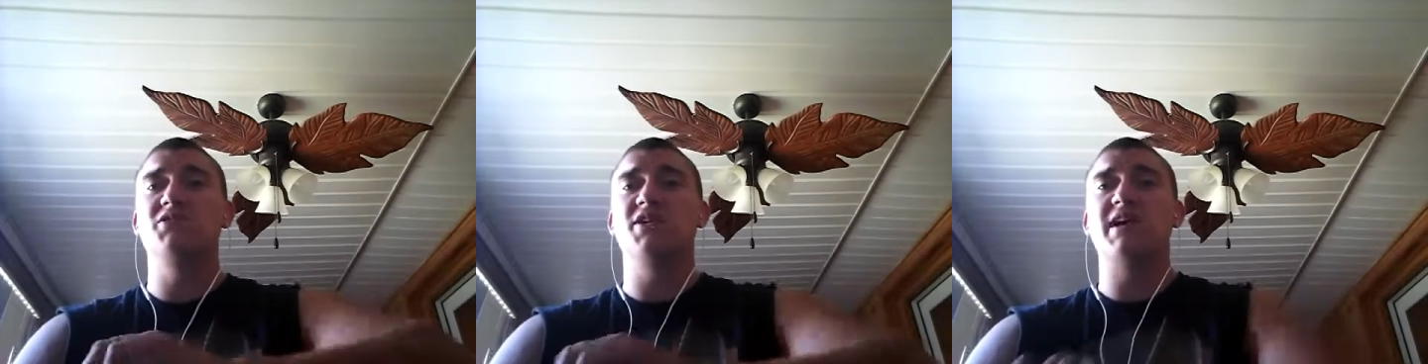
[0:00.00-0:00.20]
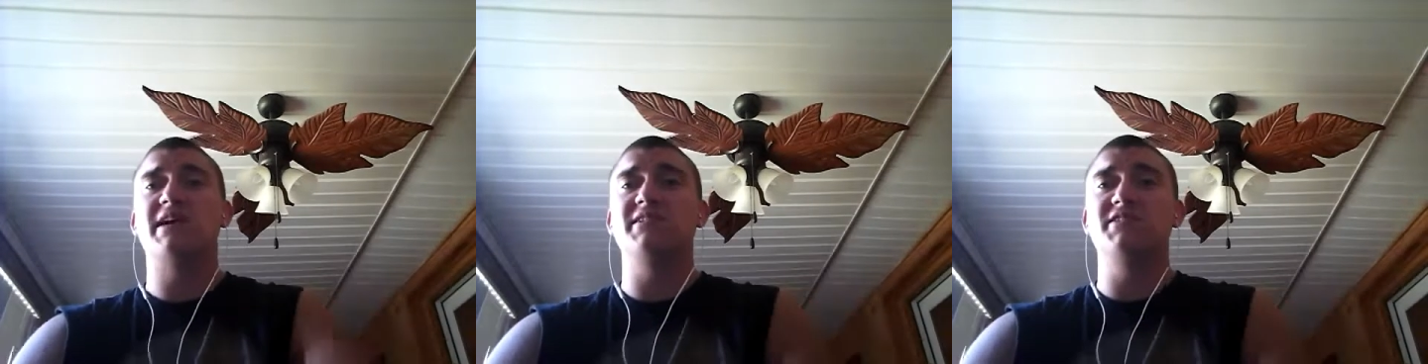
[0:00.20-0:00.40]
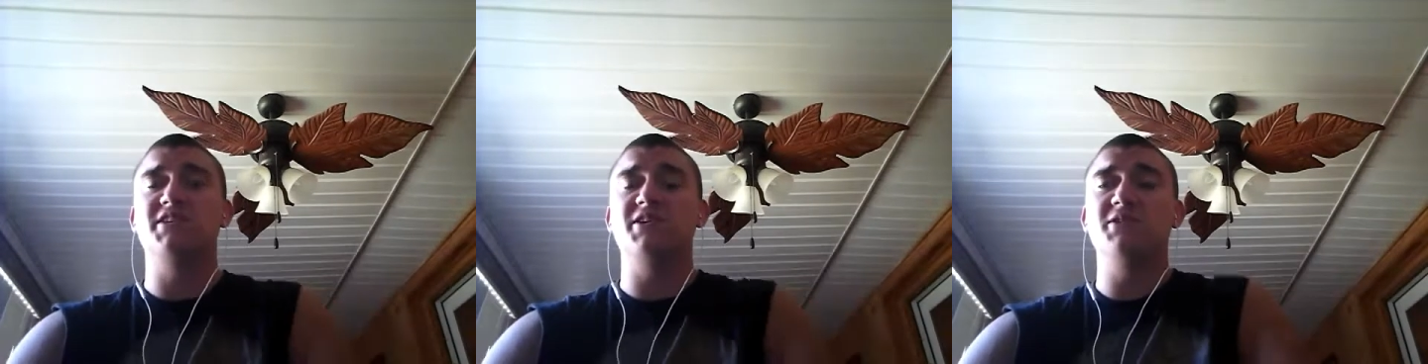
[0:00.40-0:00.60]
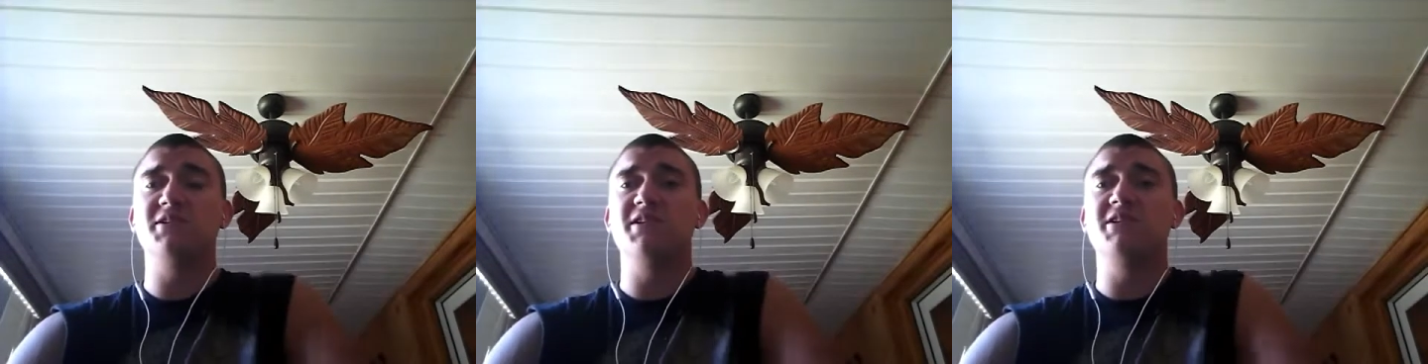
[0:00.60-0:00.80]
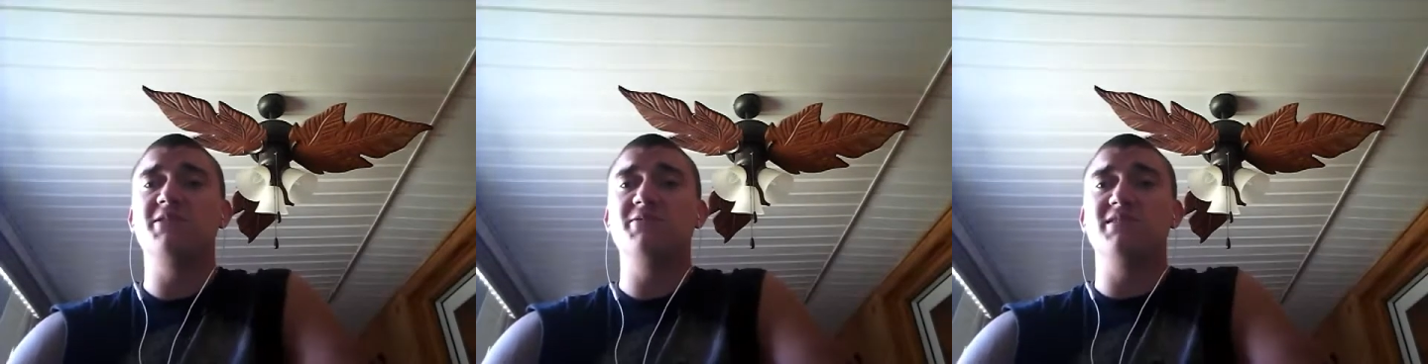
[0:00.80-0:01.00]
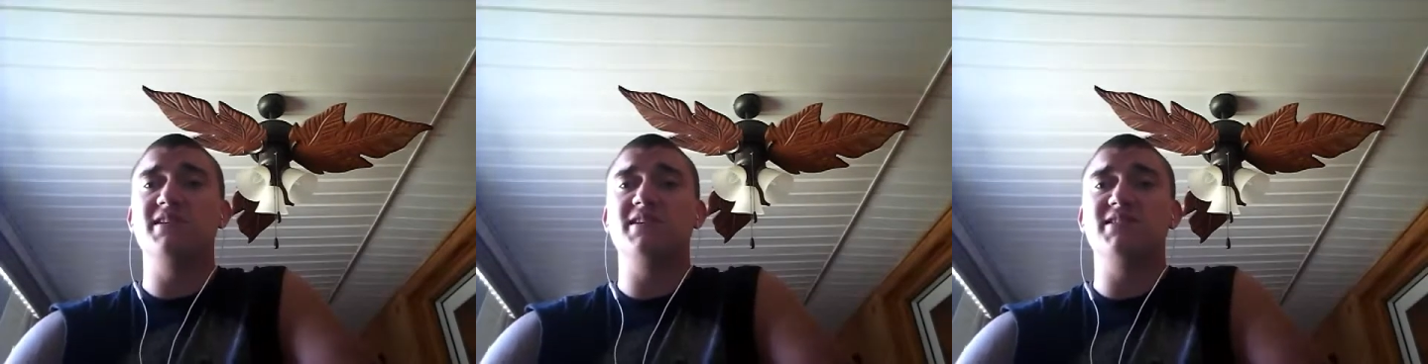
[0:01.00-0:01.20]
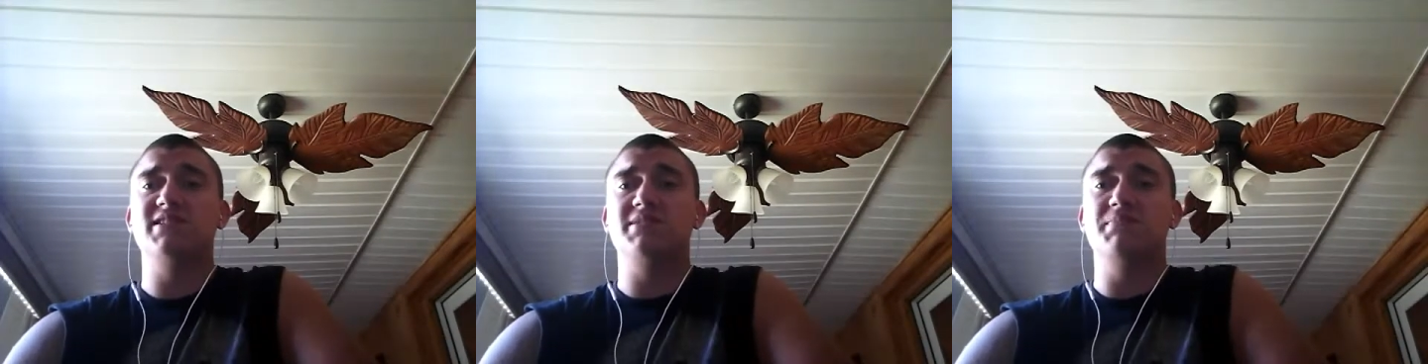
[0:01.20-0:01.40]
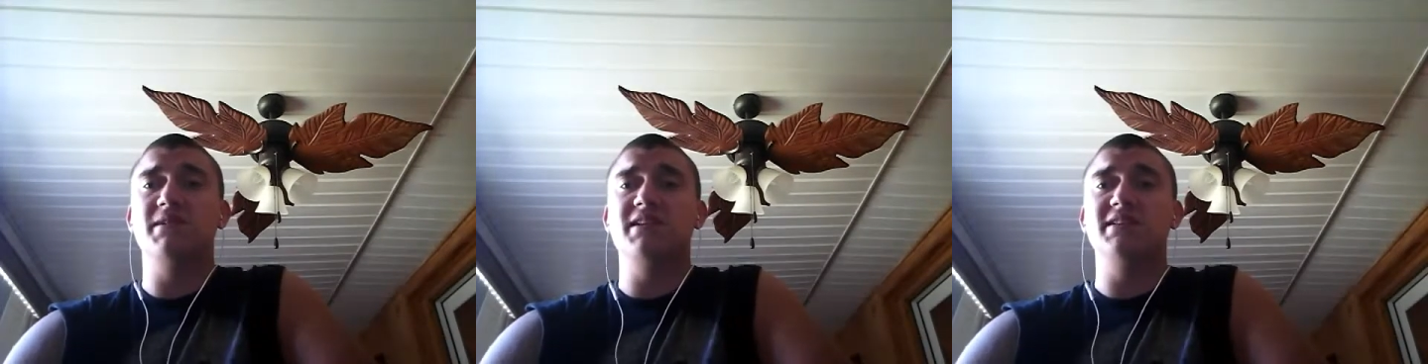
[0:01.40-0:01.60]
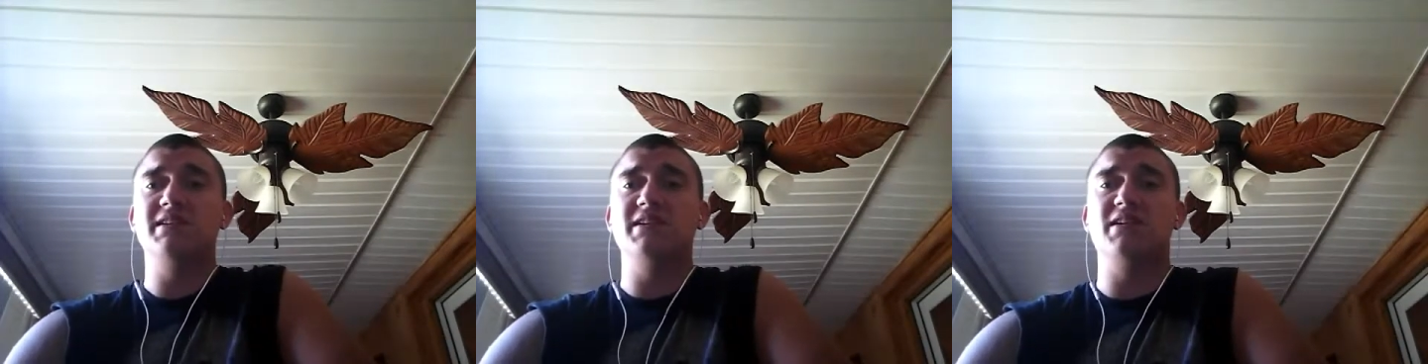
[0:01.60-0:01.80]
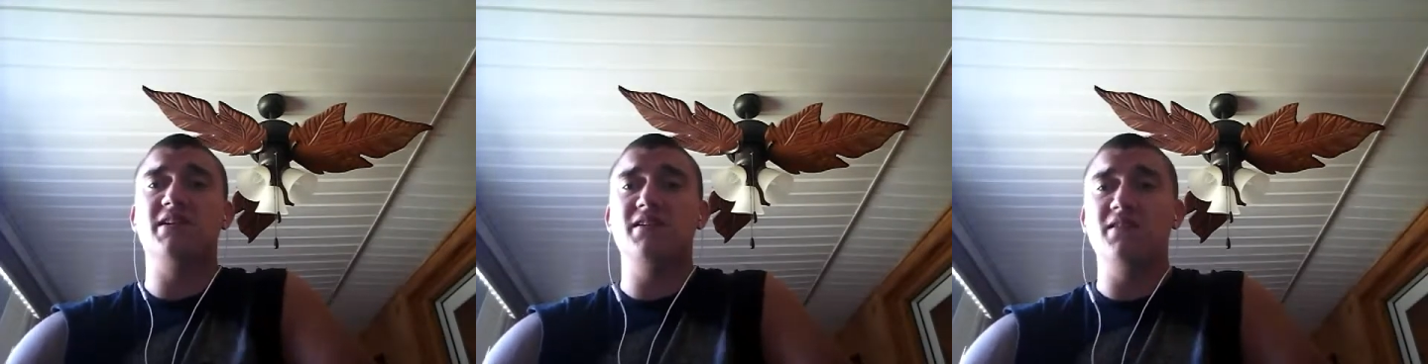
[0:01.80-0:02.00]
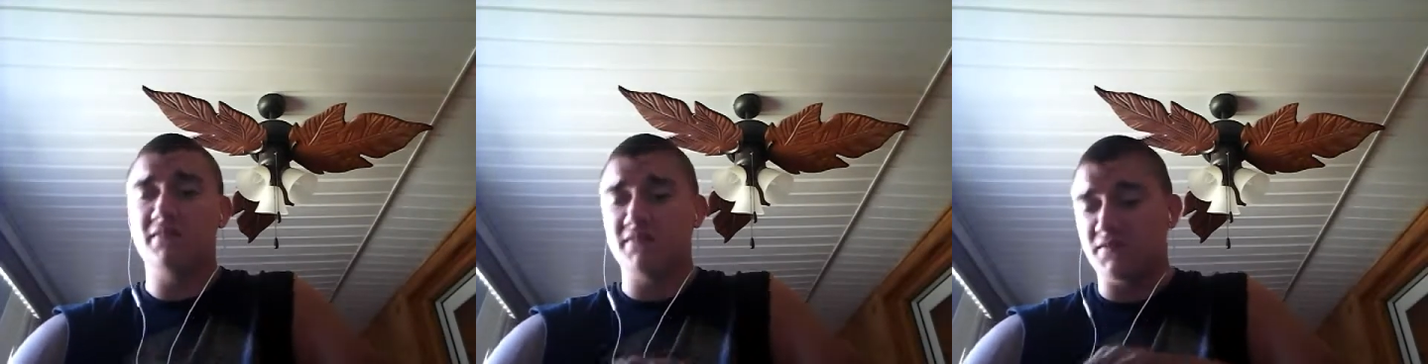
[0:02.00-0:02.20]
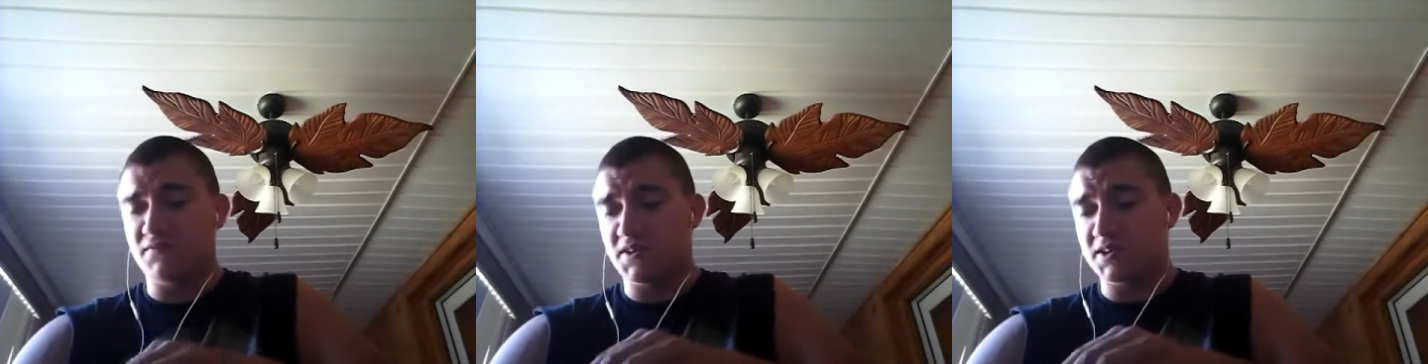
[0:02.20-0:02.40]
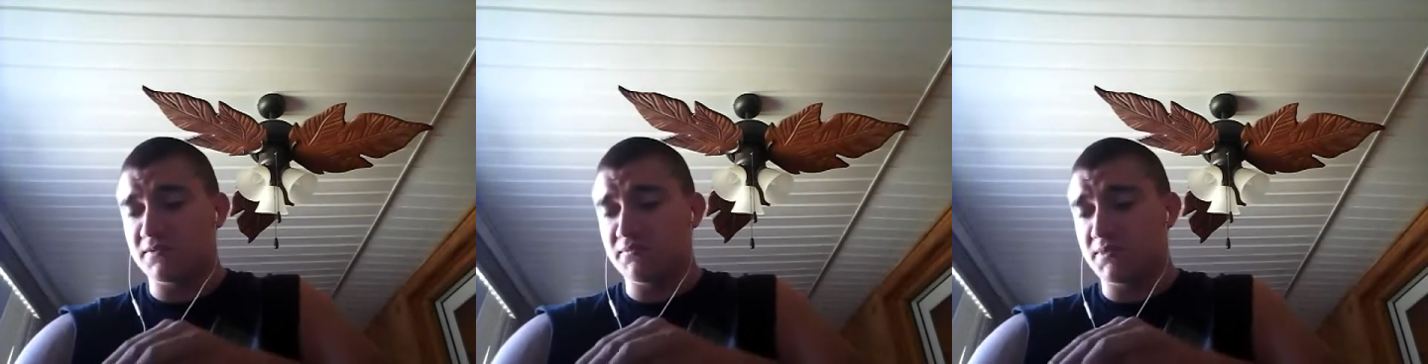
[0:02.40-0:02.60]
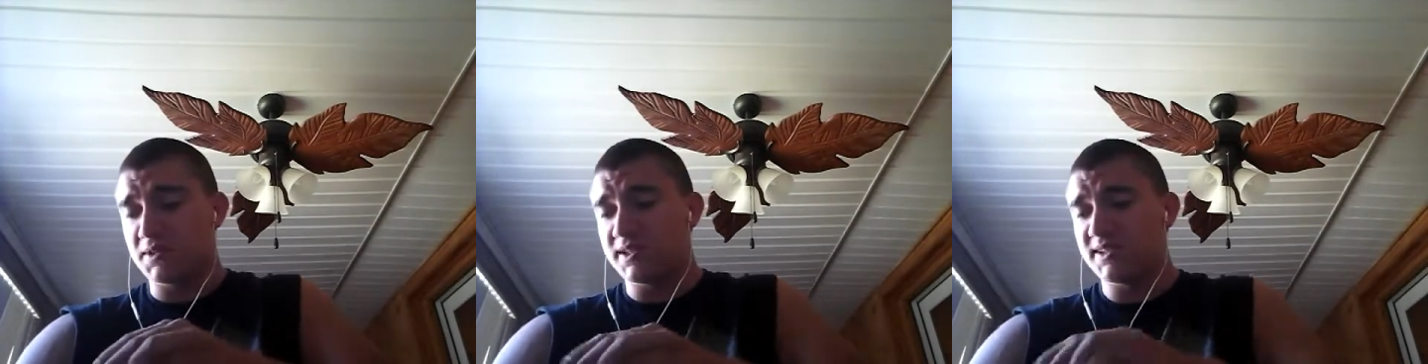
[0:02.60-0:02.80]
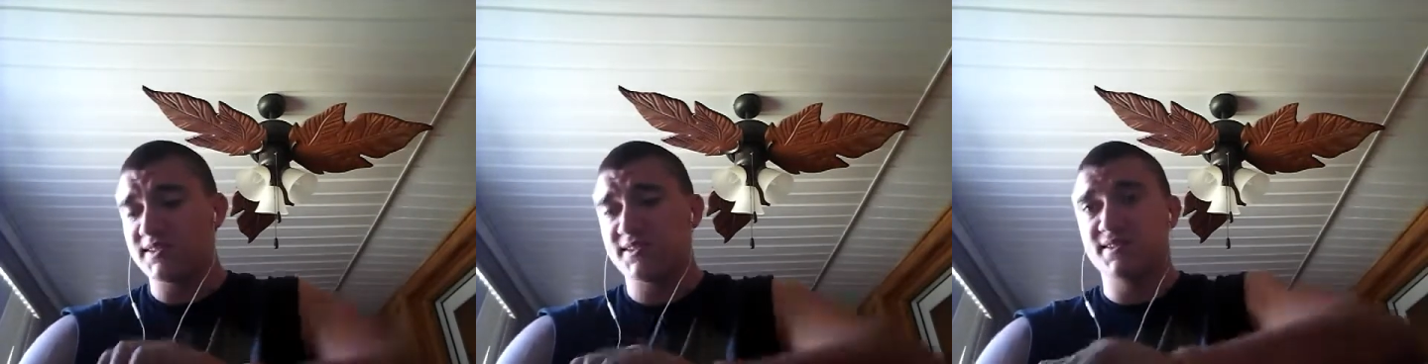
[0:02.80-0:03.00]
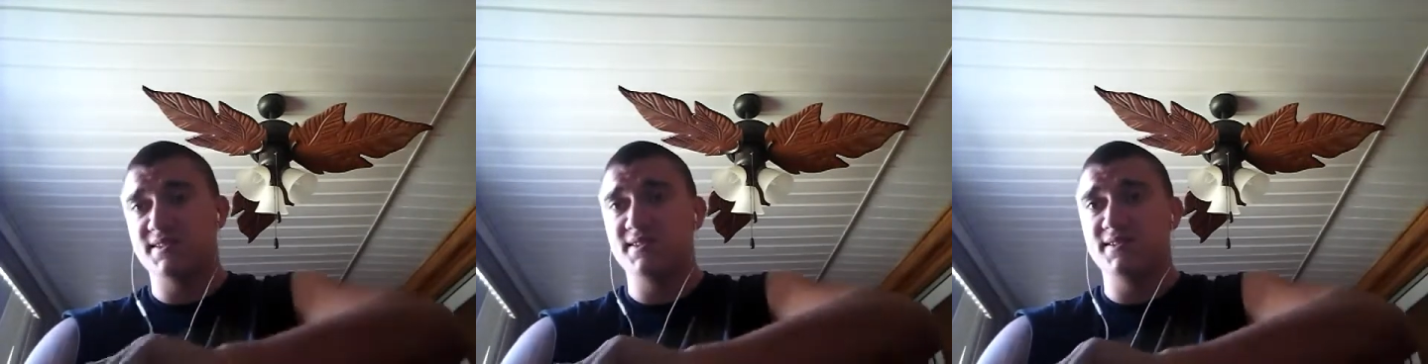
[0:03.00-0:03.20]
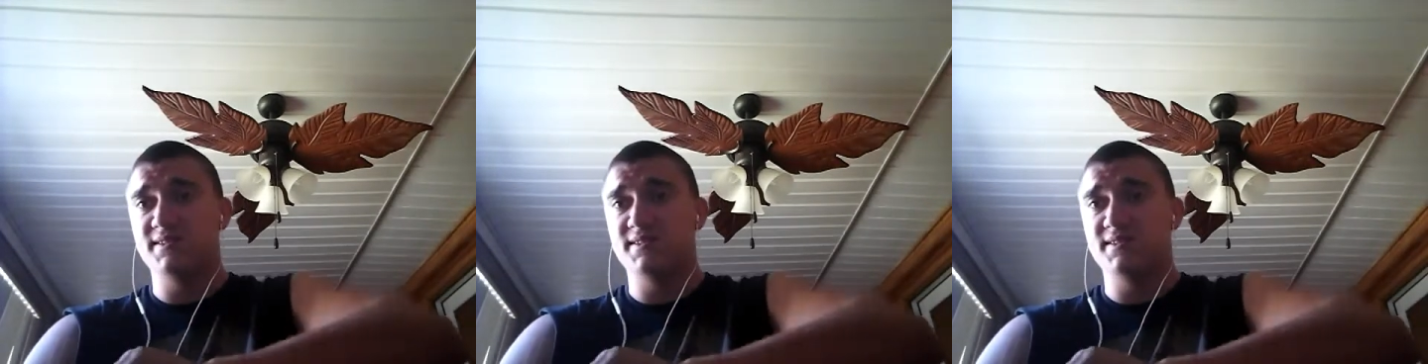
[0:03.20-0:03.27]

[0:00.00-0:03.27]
try to show y'all without spilling it all over the fucking place.